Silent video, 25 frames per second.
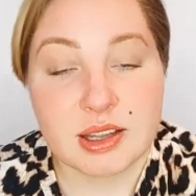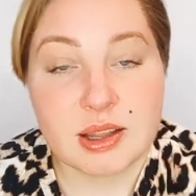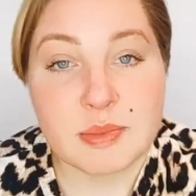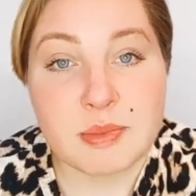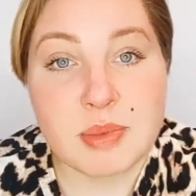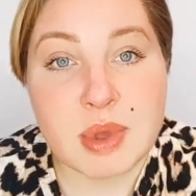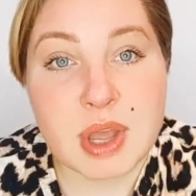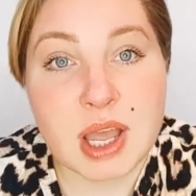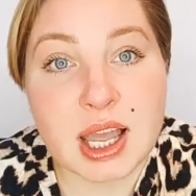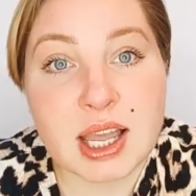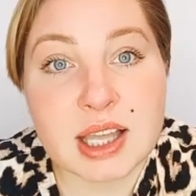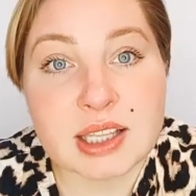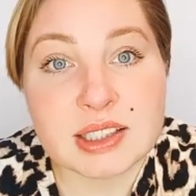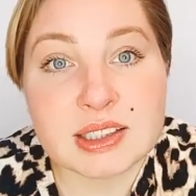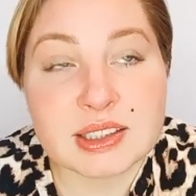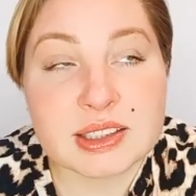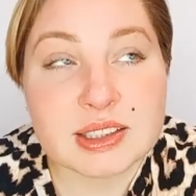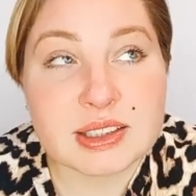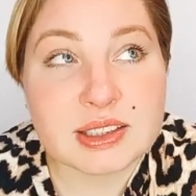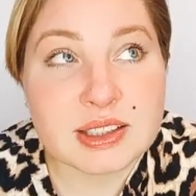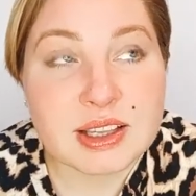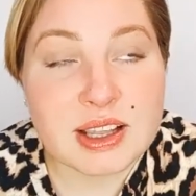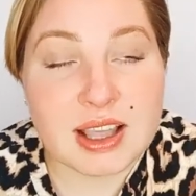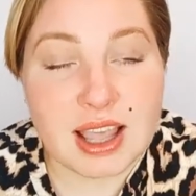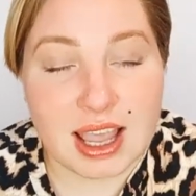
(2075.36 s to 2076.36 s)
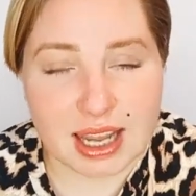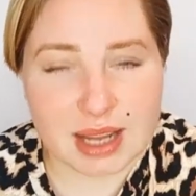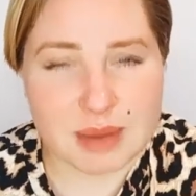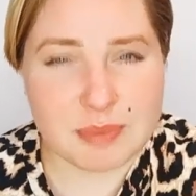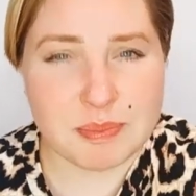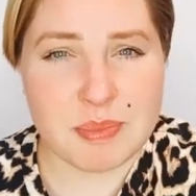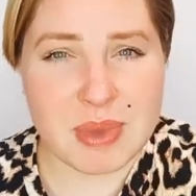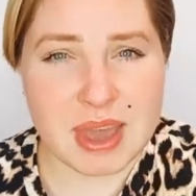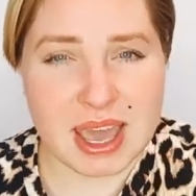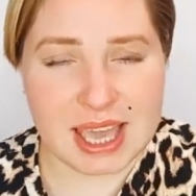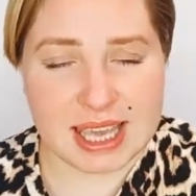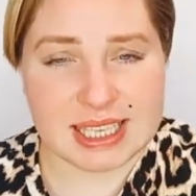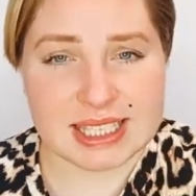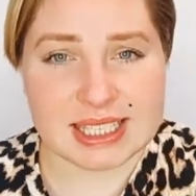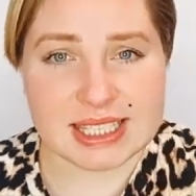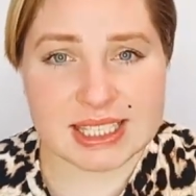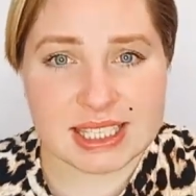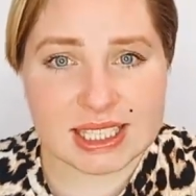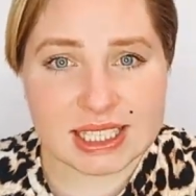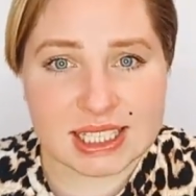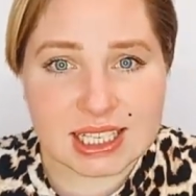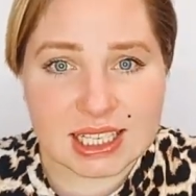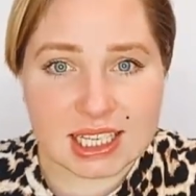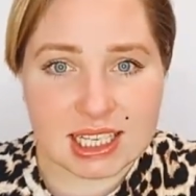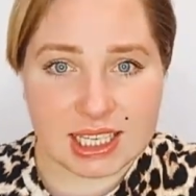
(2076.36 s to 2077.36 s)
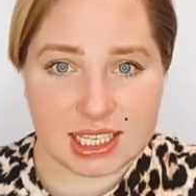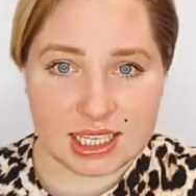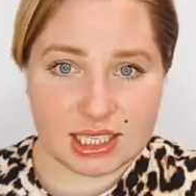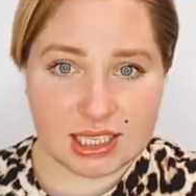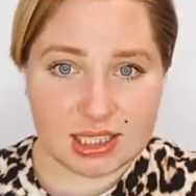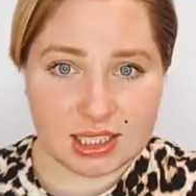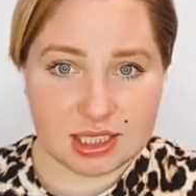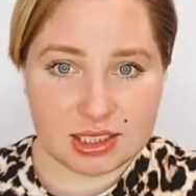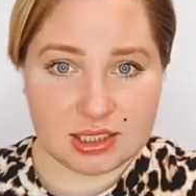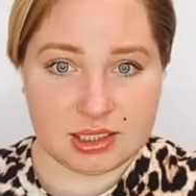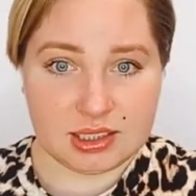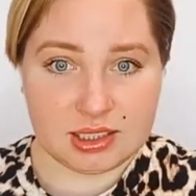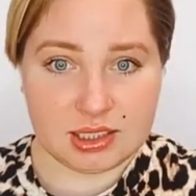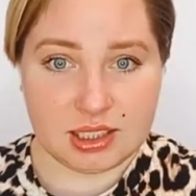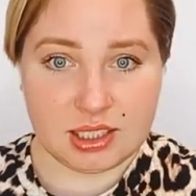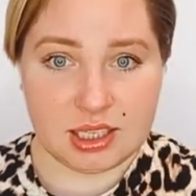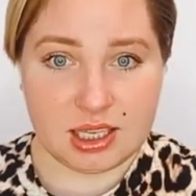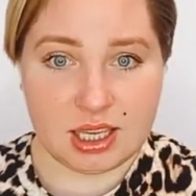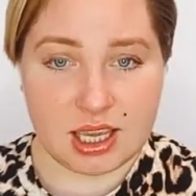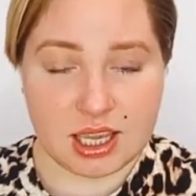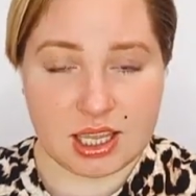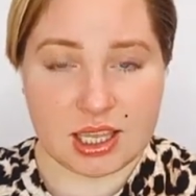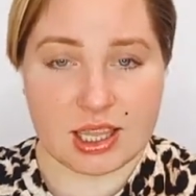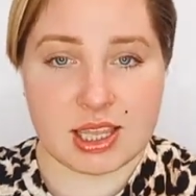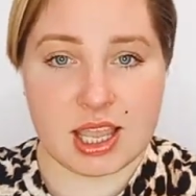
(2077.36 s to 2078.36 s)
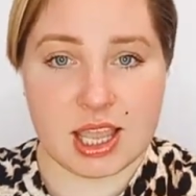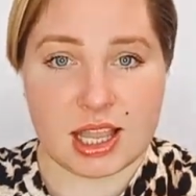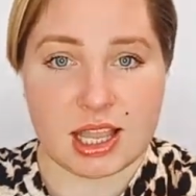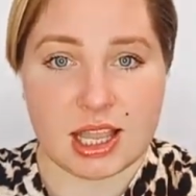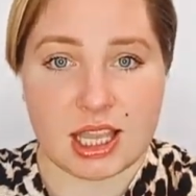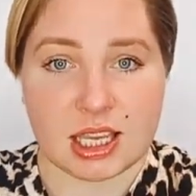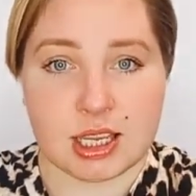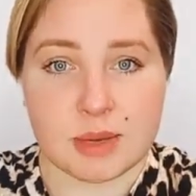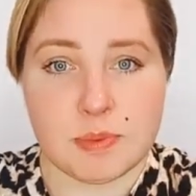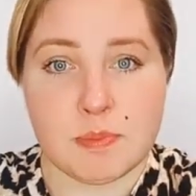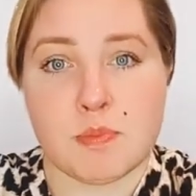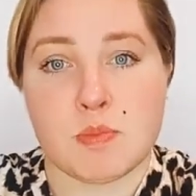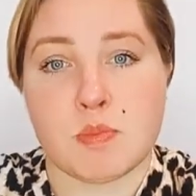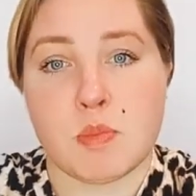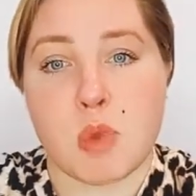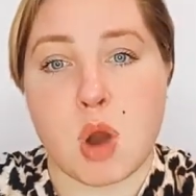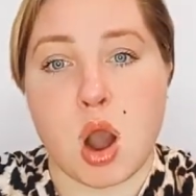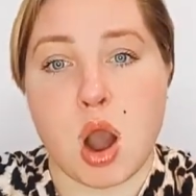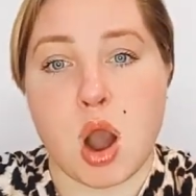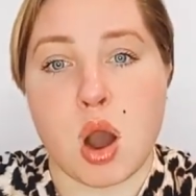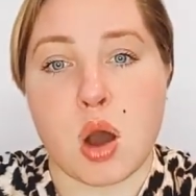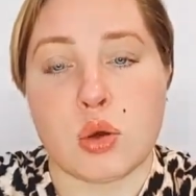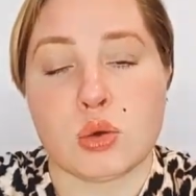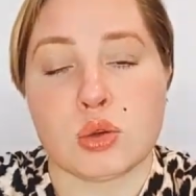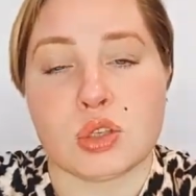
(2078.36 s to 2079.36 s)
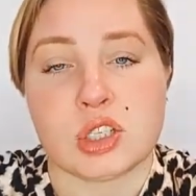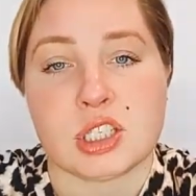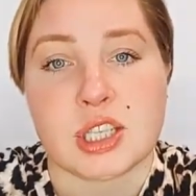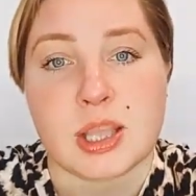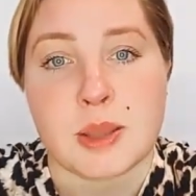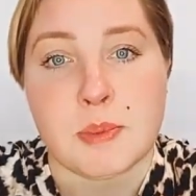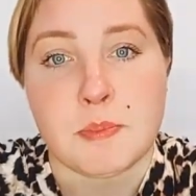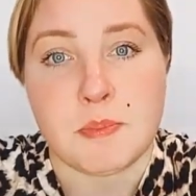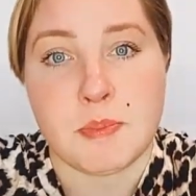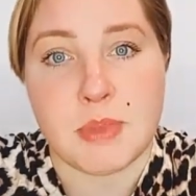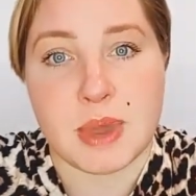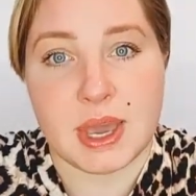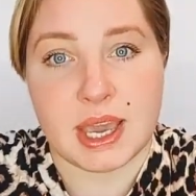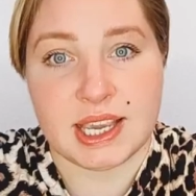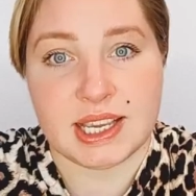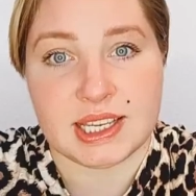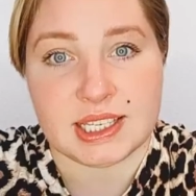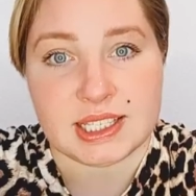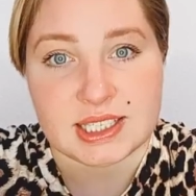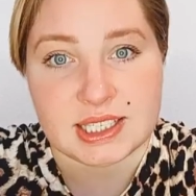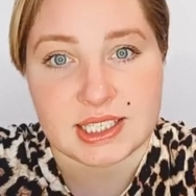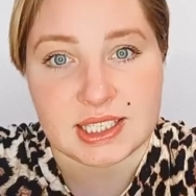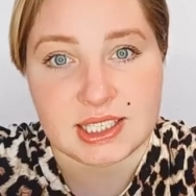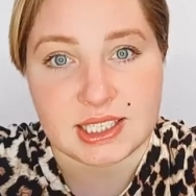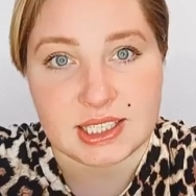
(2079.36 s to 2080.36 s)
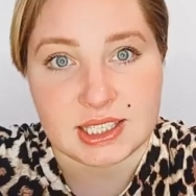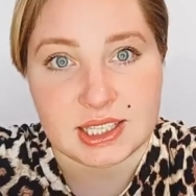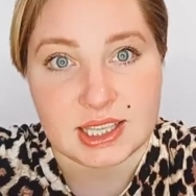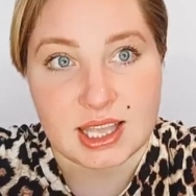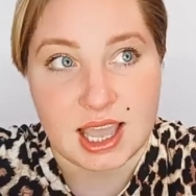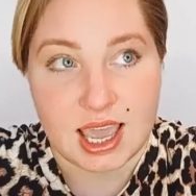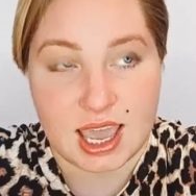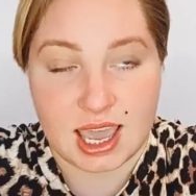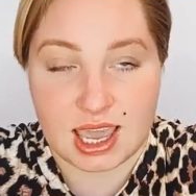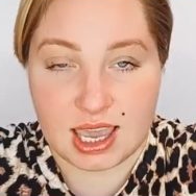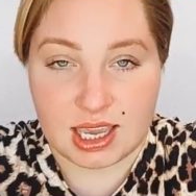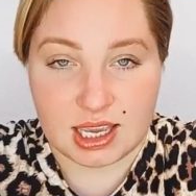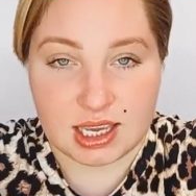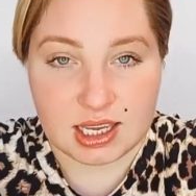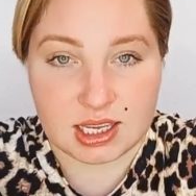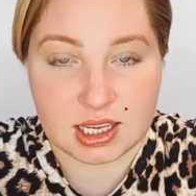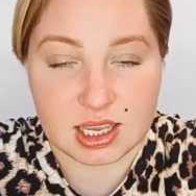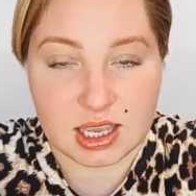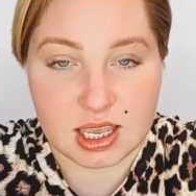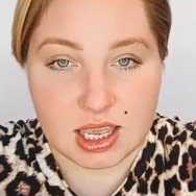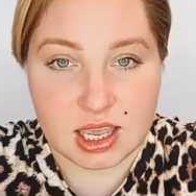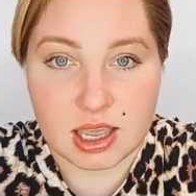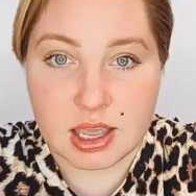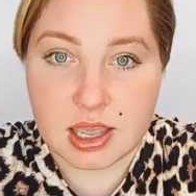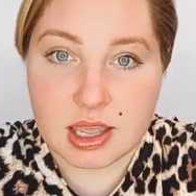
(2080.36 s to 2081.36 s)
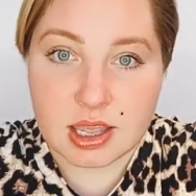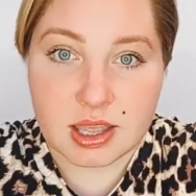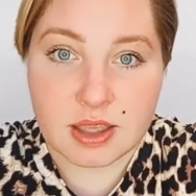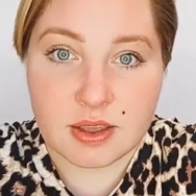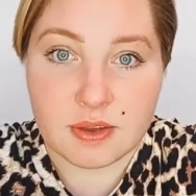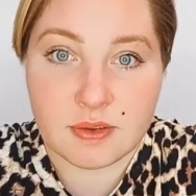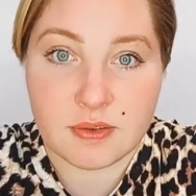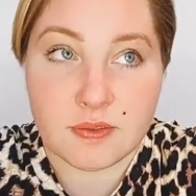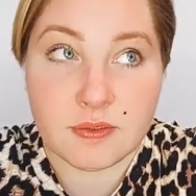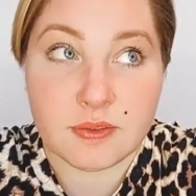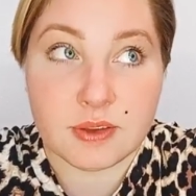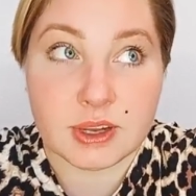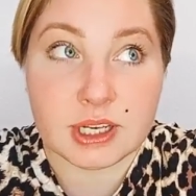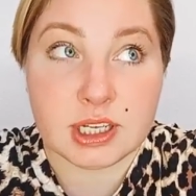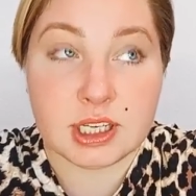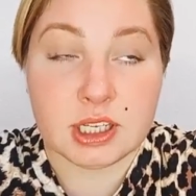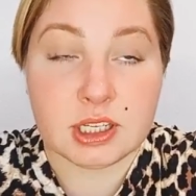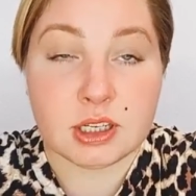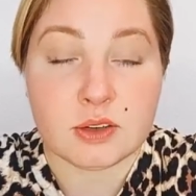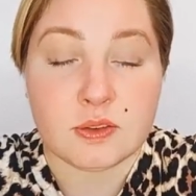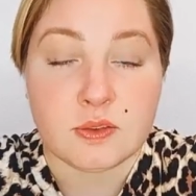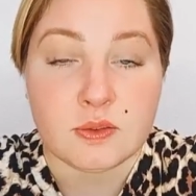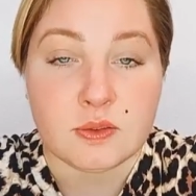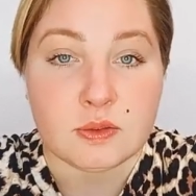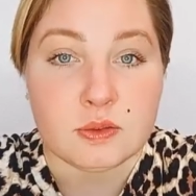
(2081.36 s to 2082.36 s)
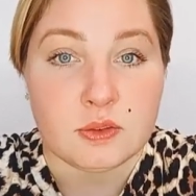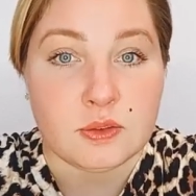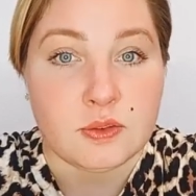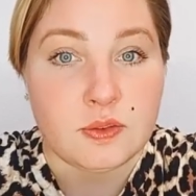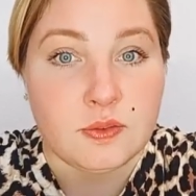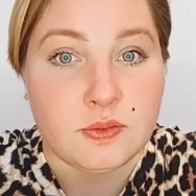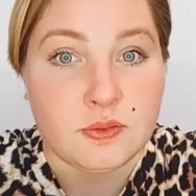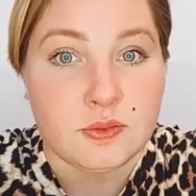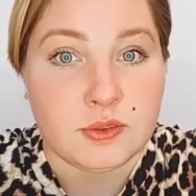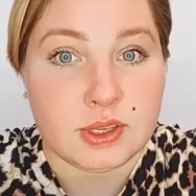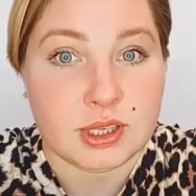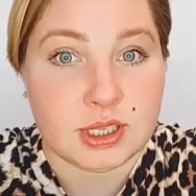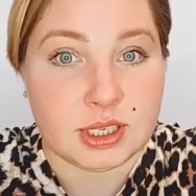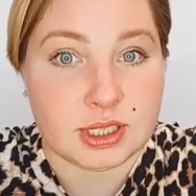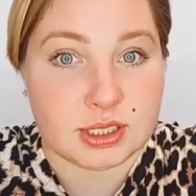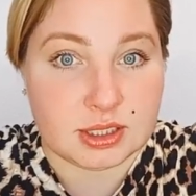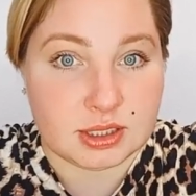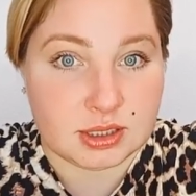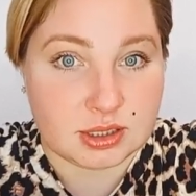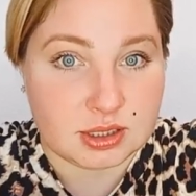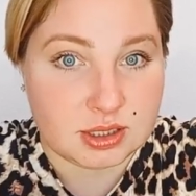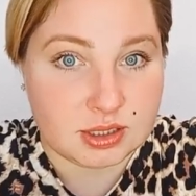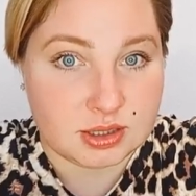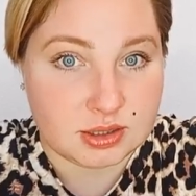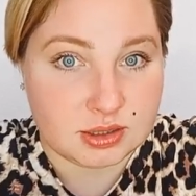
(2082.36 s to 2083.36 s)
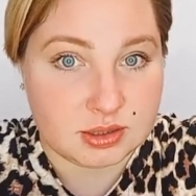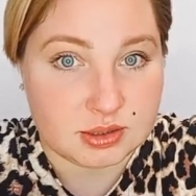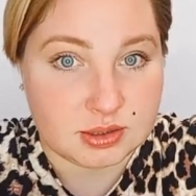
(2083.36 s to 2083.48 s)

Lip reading: but like basically in the like most basic take, the feeling fulfilled